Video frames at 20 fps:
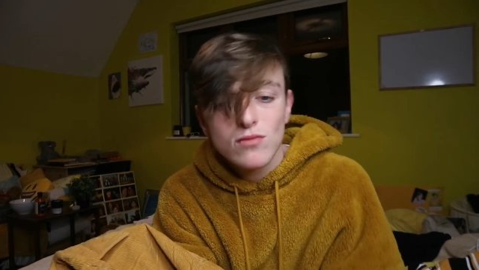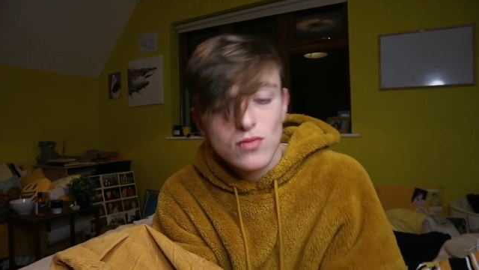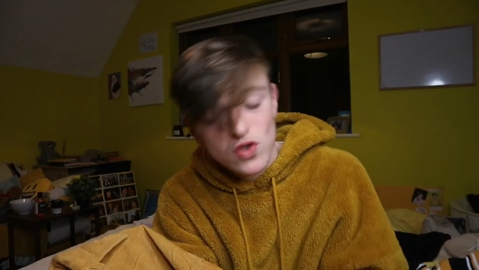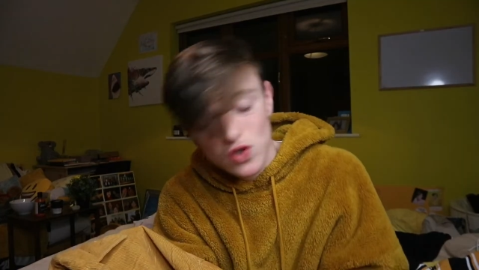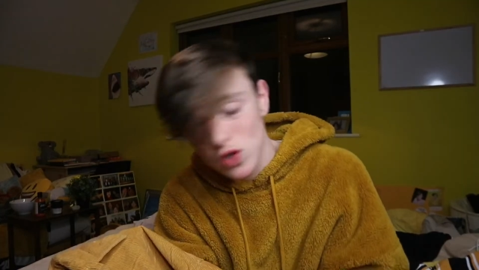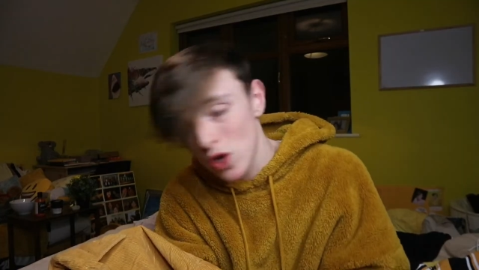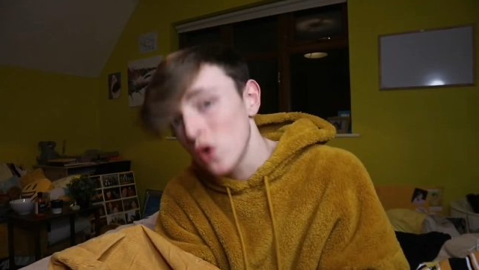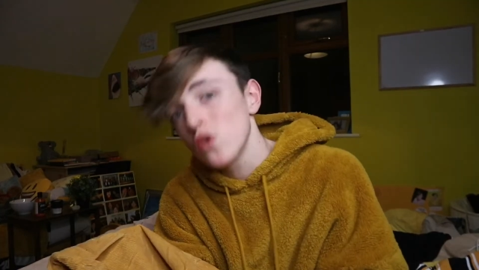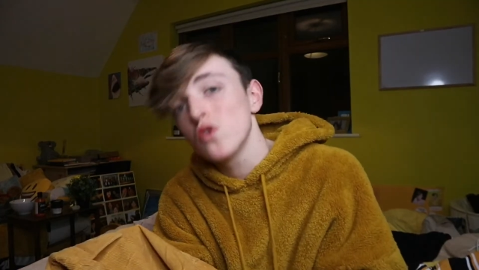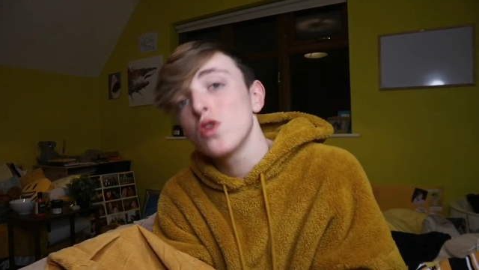
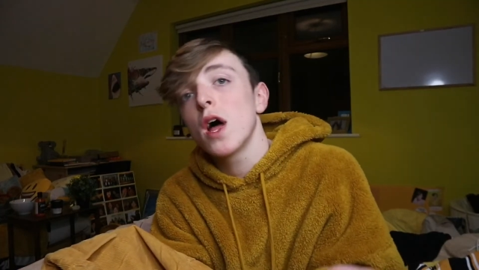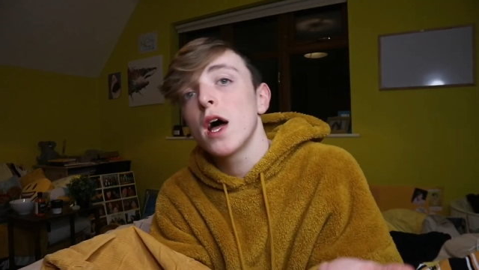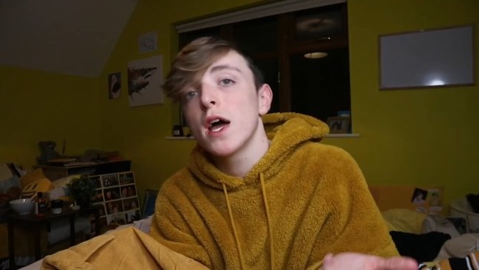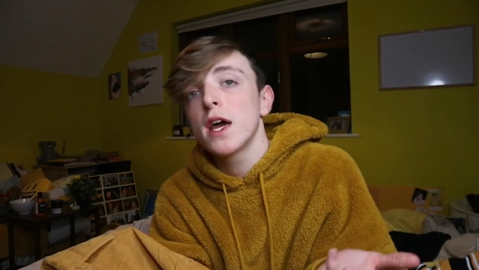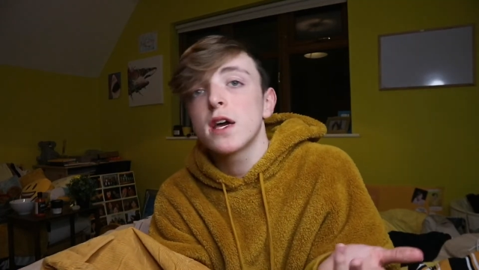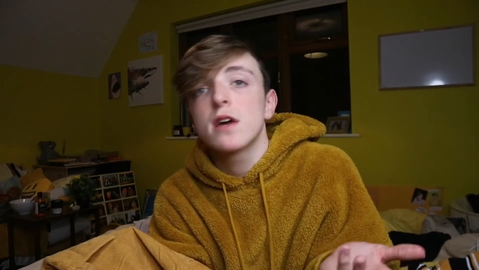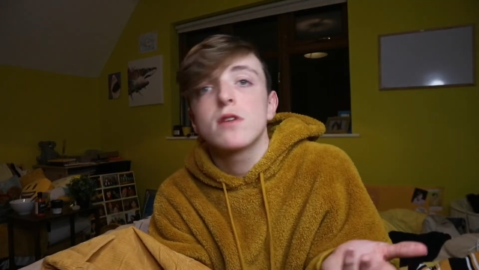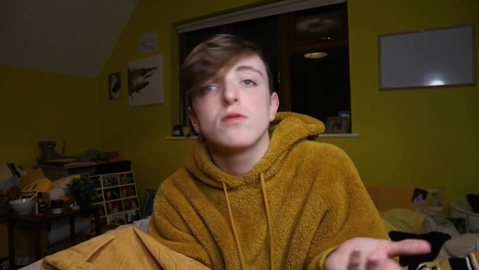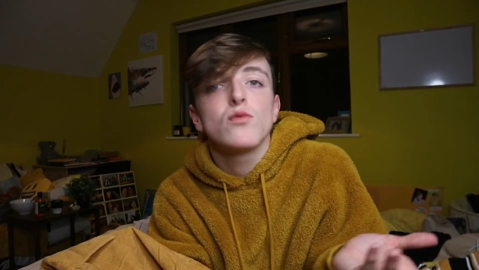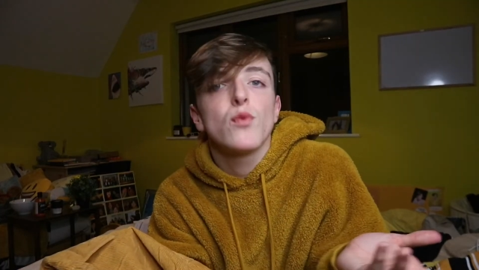so
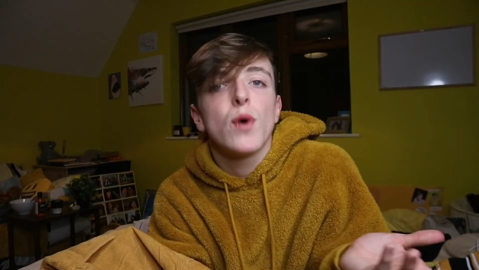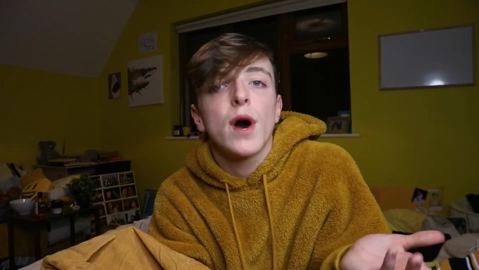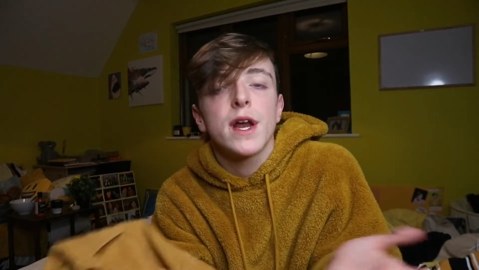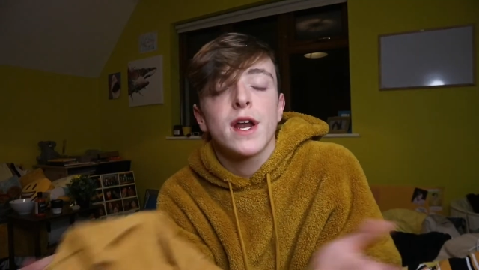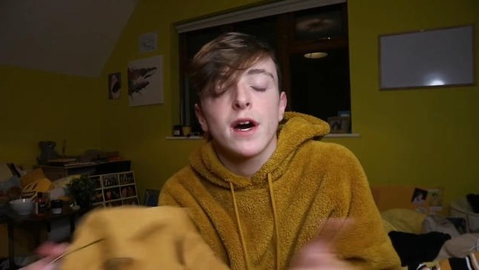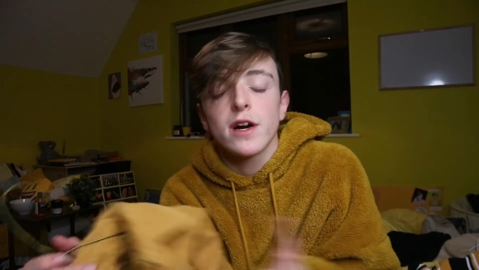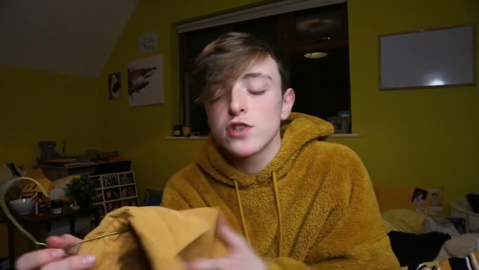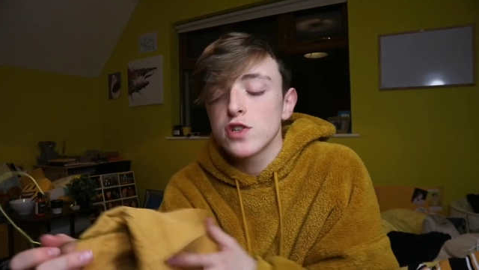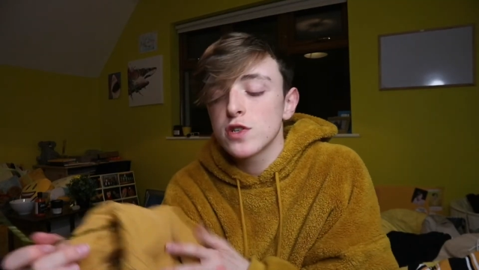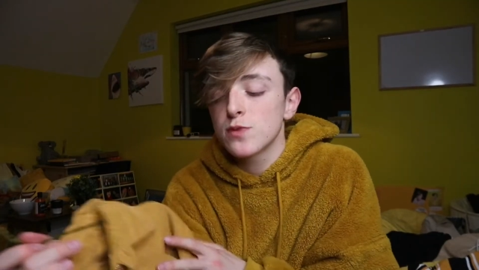like, why
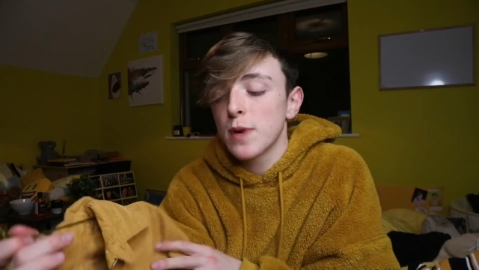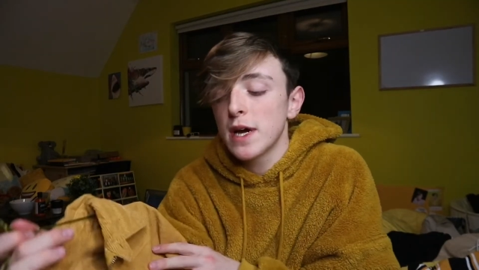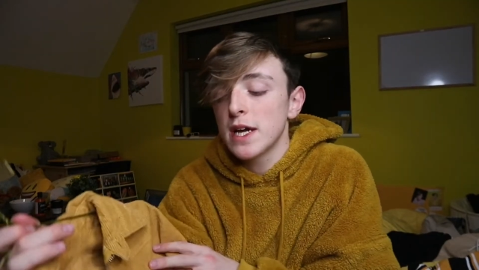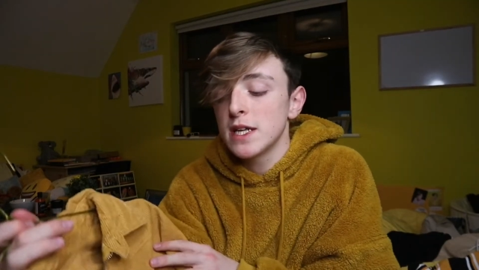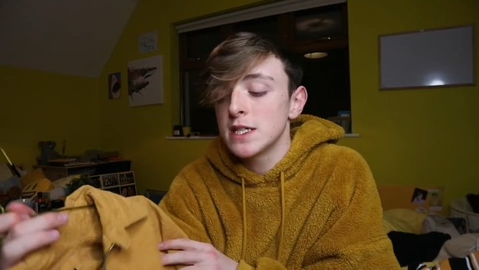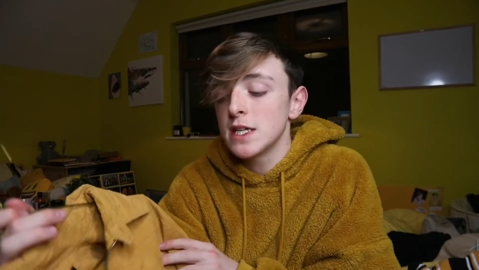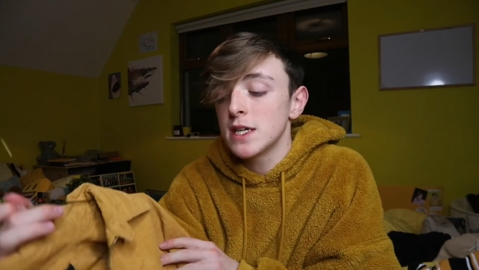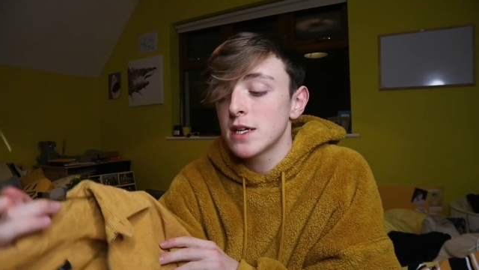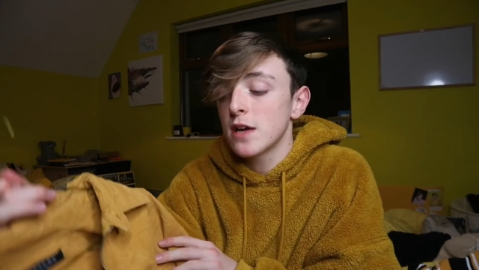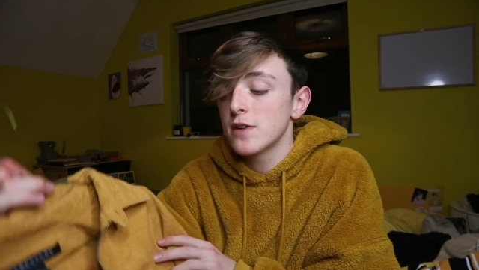not just
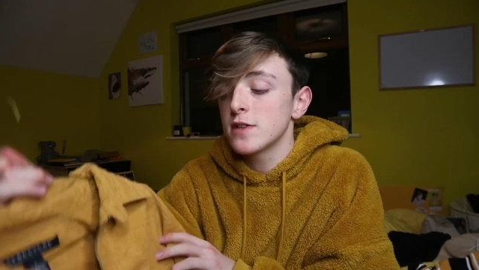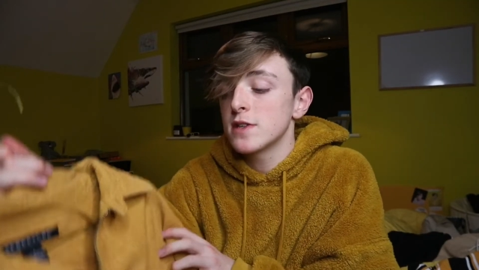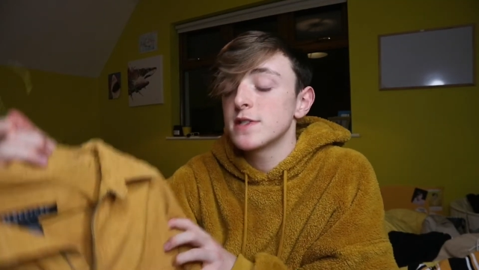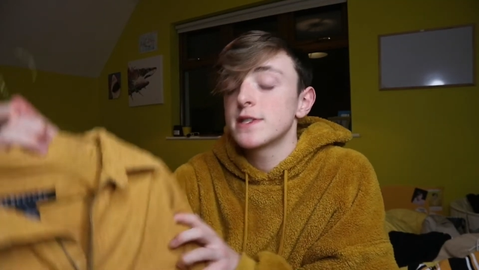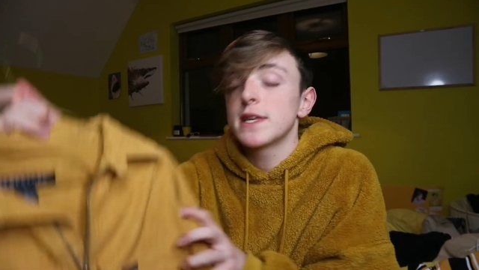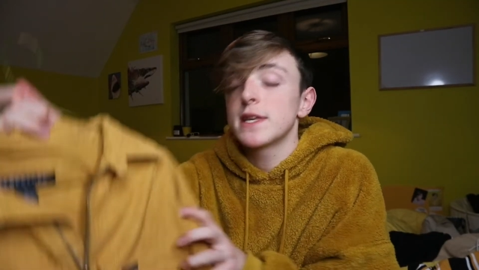wait until it goes on